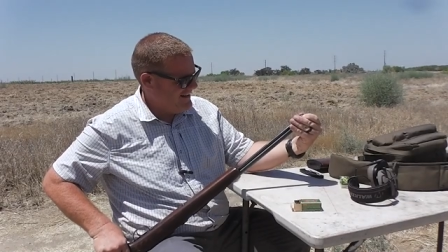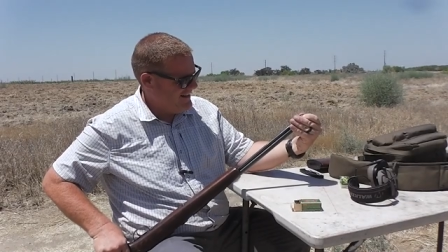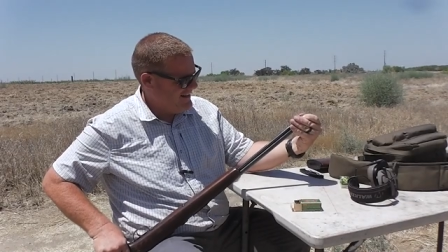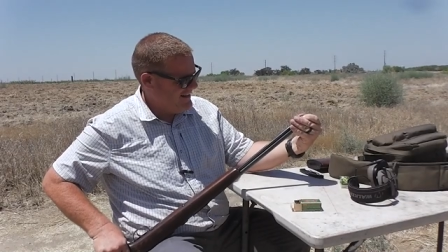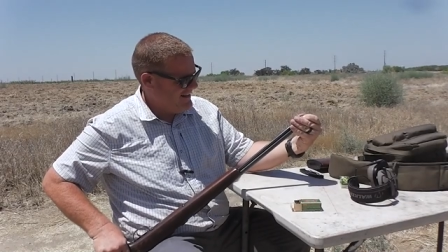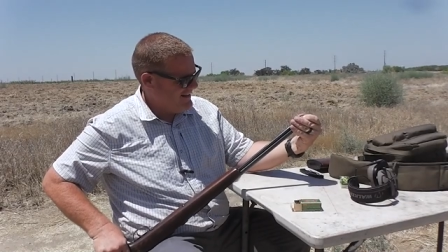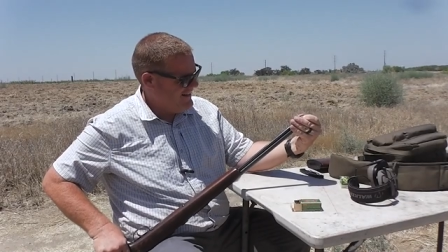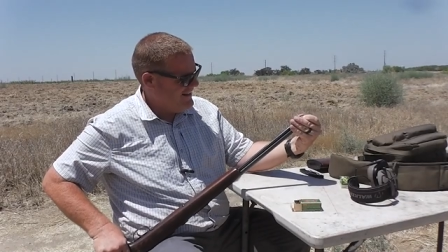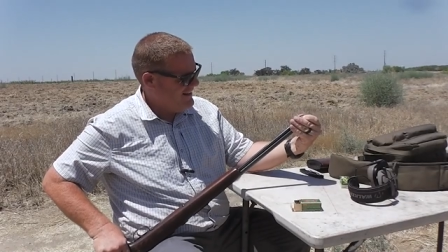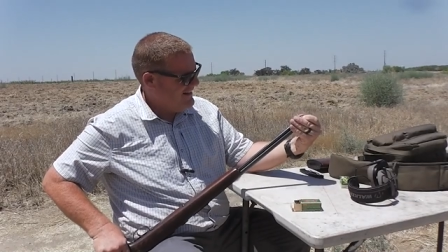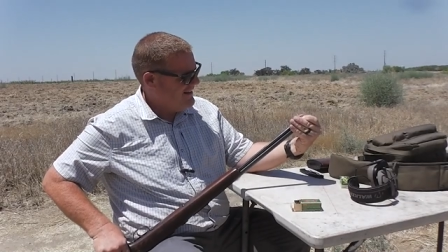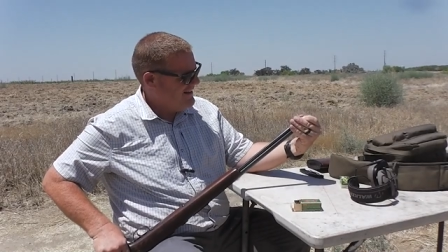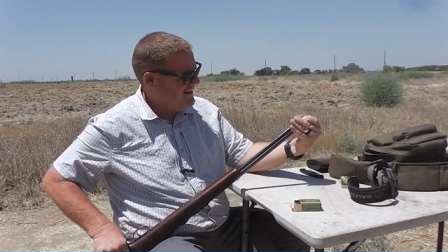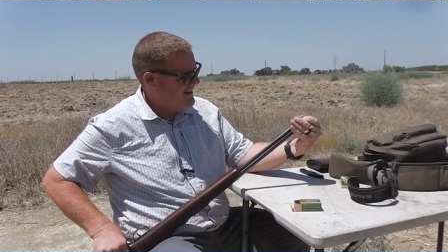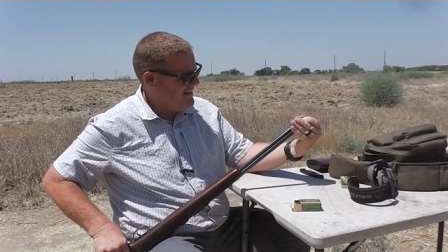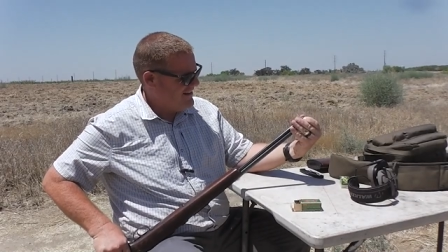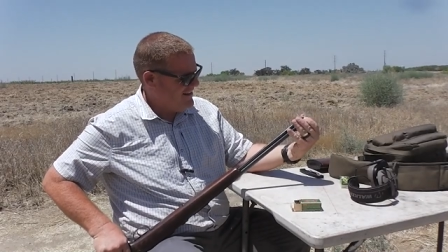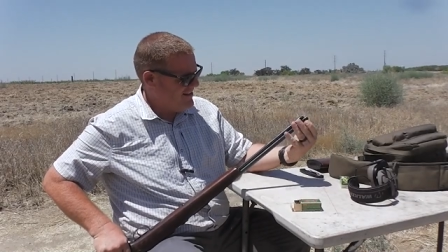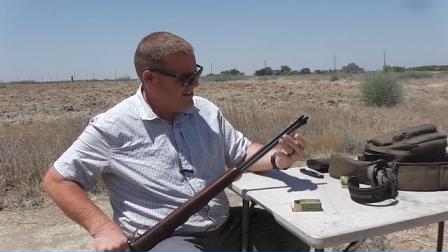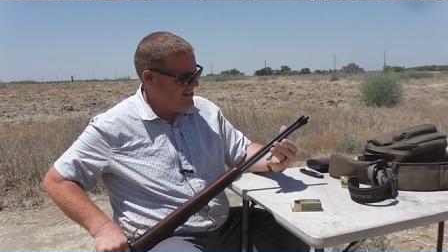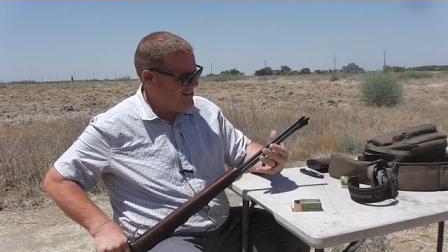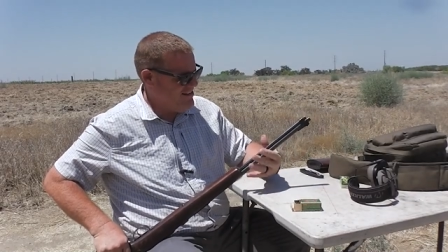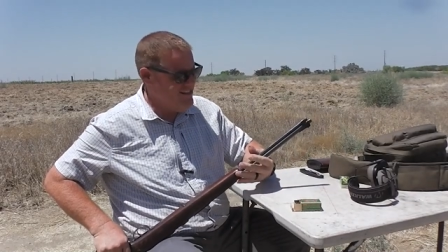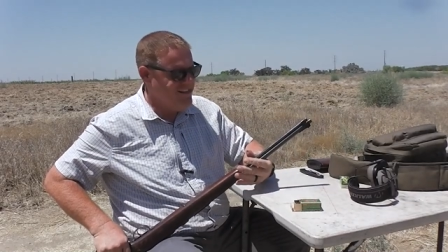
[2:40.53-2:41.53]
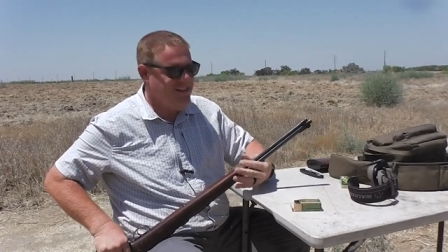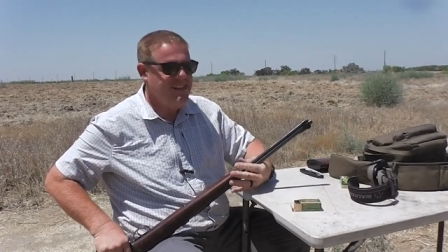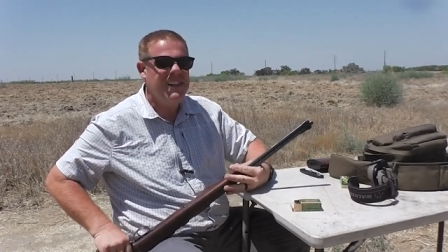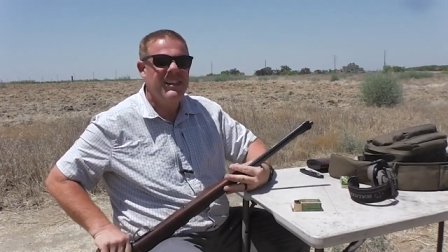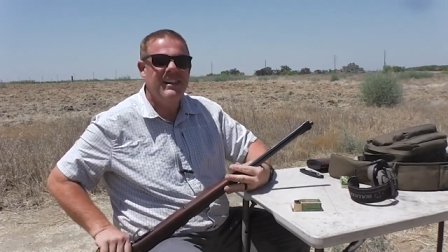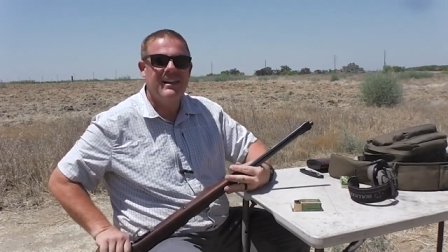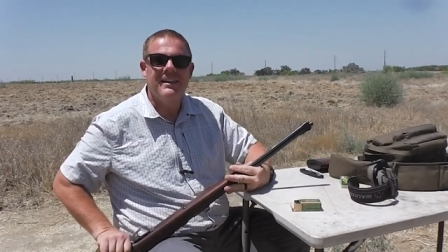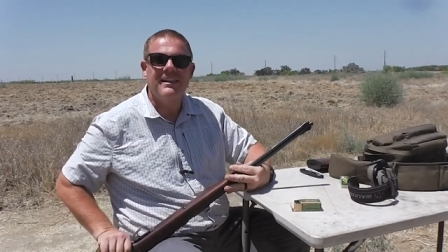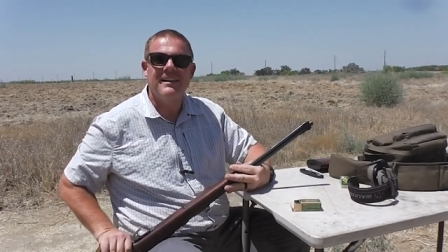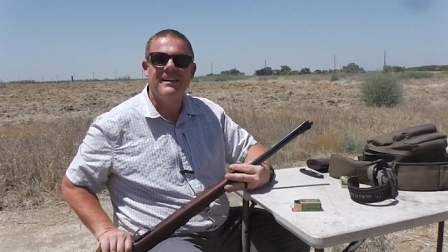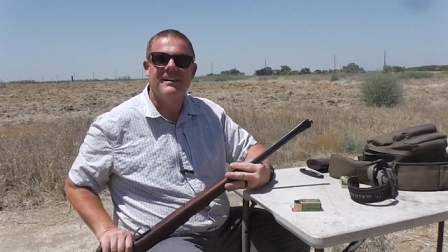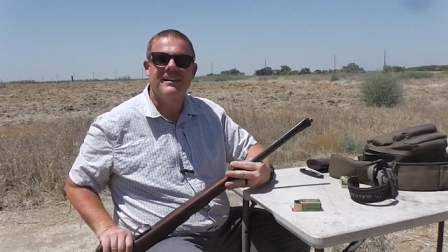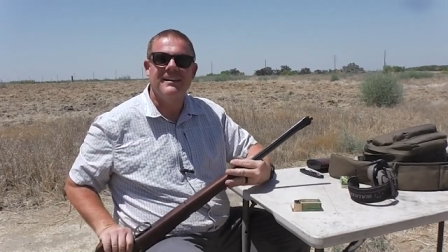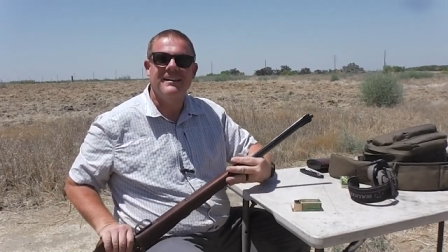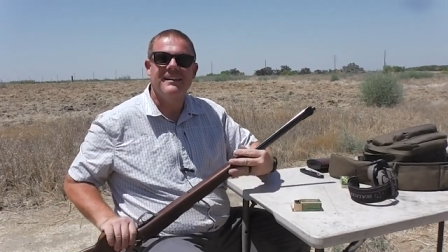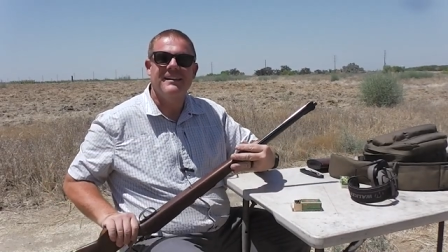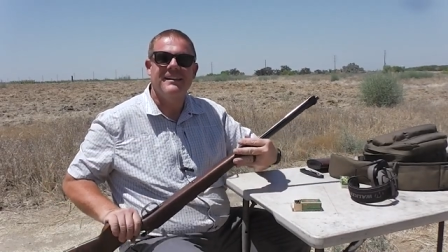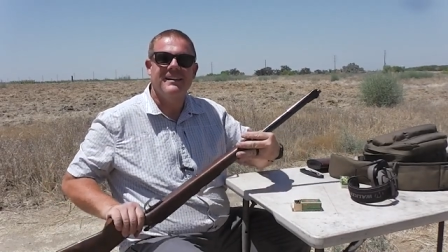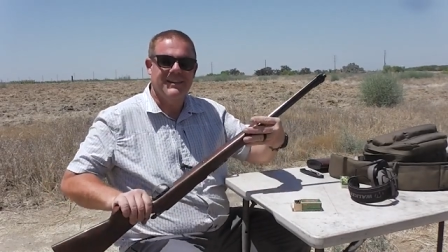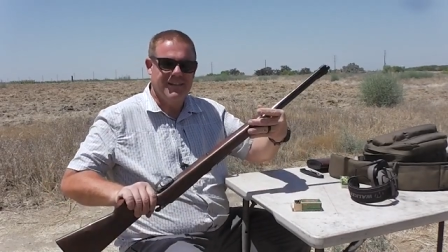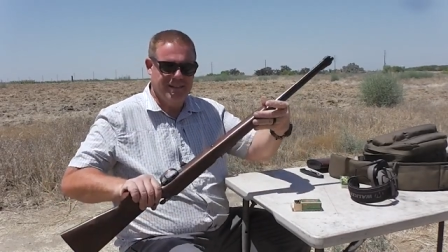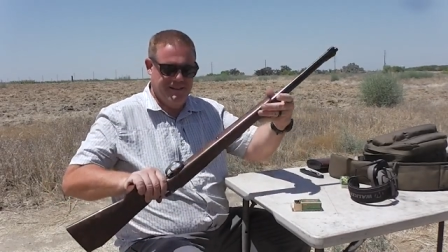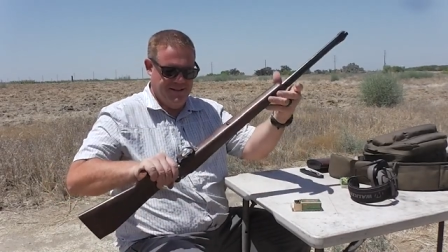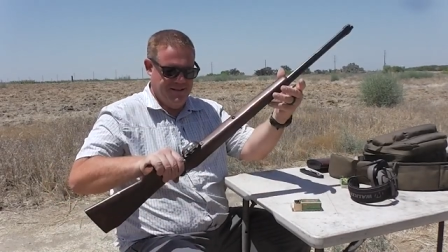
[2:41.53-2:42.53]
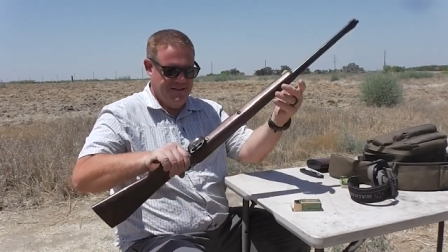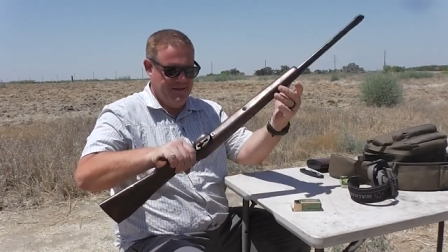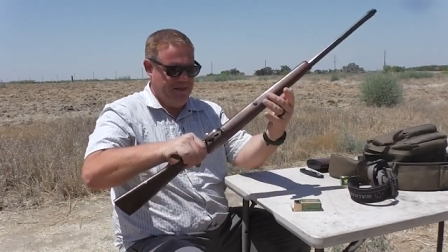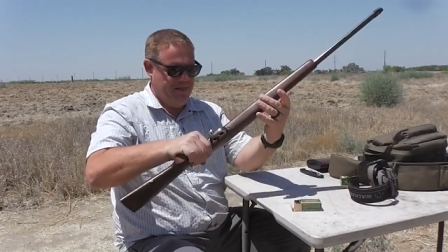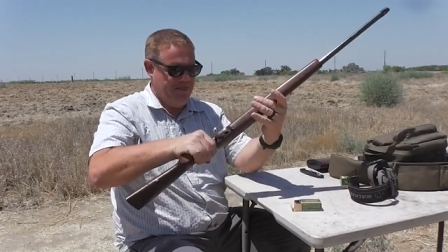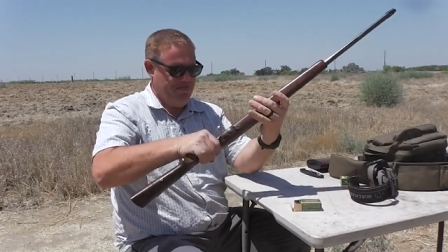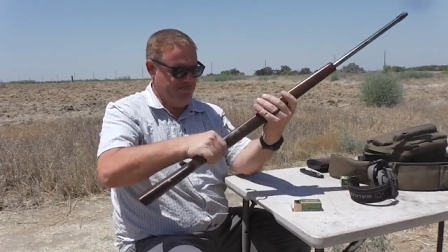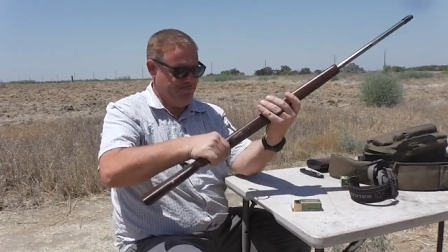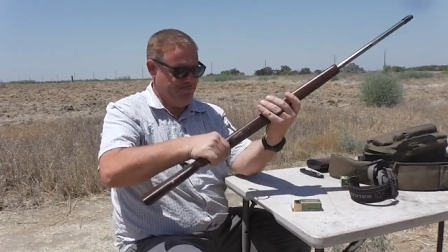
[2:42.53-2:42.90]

you almost have to have a, a grease rag with you.